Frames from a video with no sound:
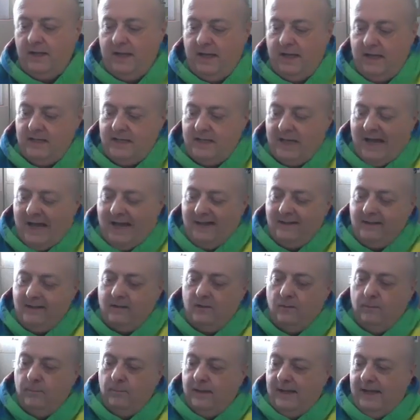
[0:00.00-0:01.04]
and
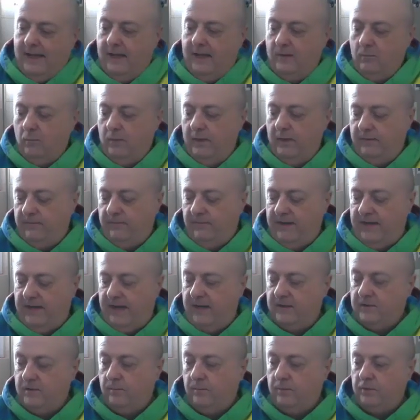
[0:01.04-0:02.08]
tactical plan with
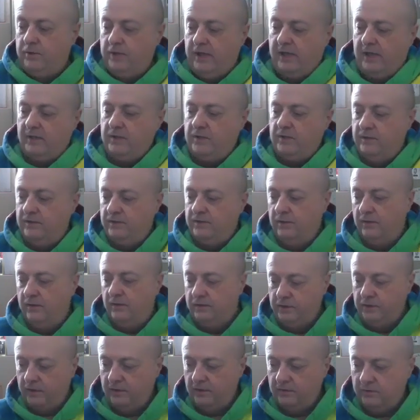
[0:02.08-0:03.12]
financial projections so
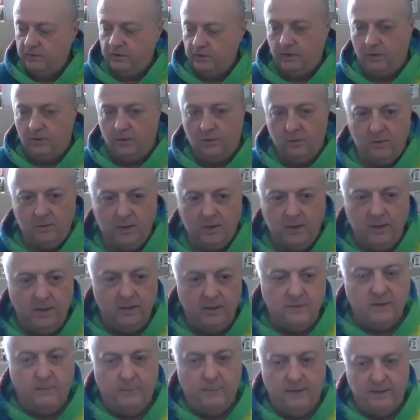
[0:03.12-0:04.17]
that you can show
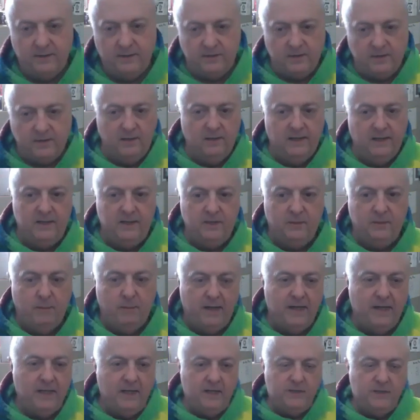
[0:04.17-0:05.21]
somebody that's going to lend you
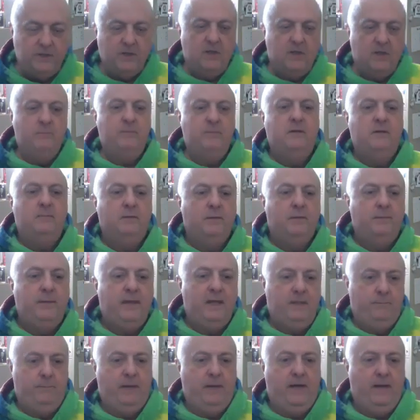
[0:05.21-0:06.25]
money that you're going to be able to pay
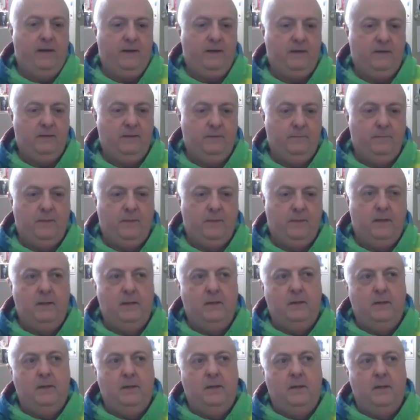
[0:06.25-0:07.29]
it back.
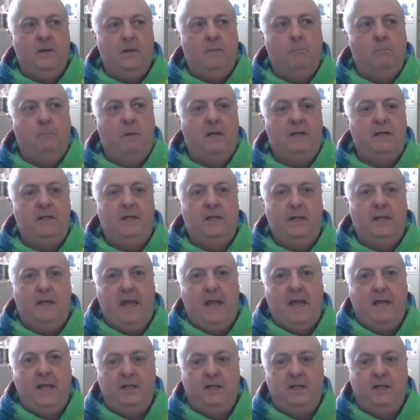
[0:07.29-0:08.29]
And